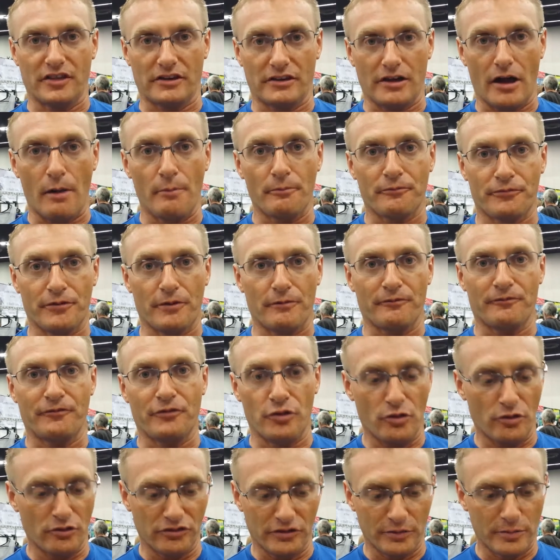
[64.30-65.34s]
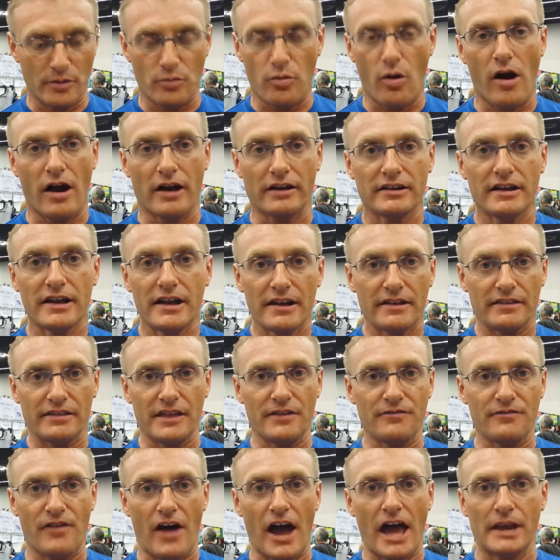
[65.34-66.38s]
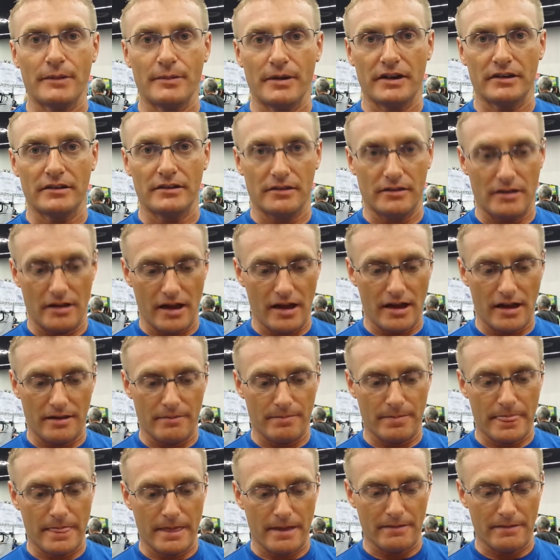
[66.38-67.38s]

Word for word: that come from food. So we want the vitamin uh,